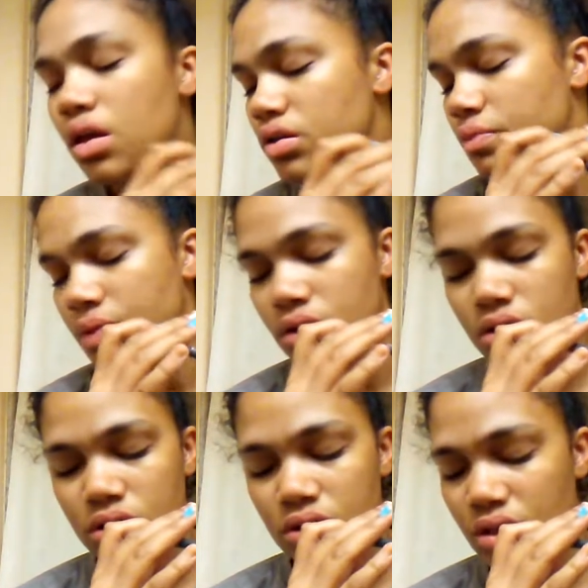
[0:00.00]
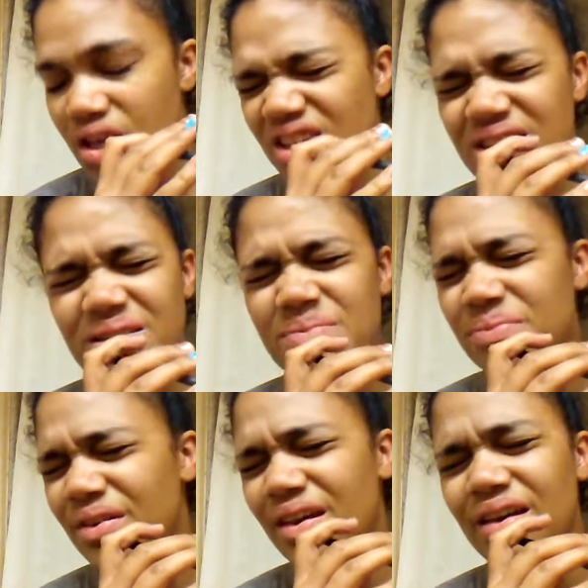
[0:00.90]
is pieces
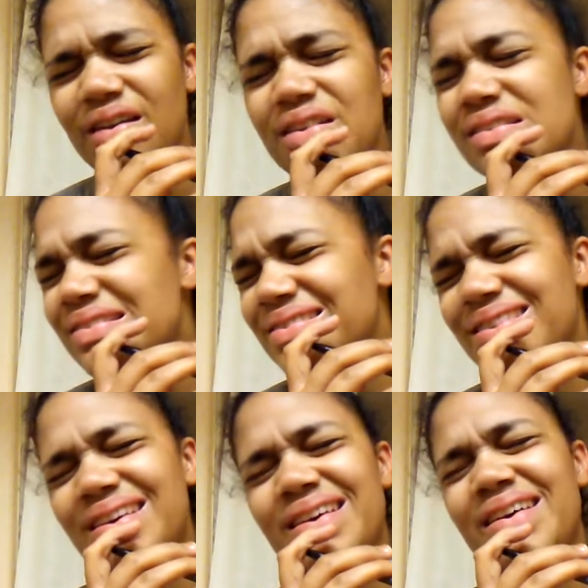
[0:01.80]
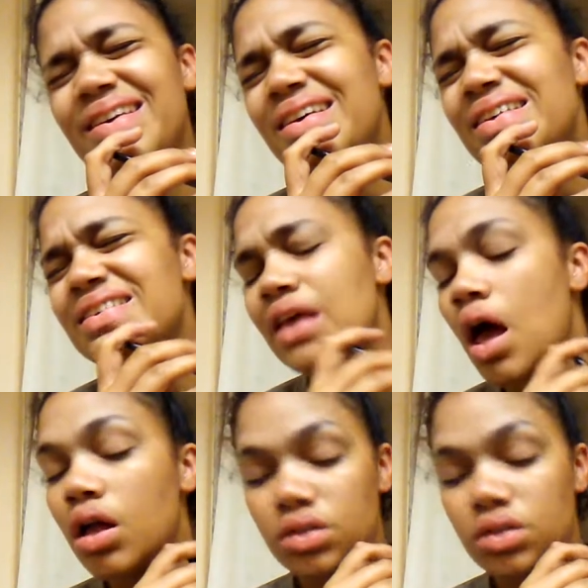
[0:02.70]
and pages.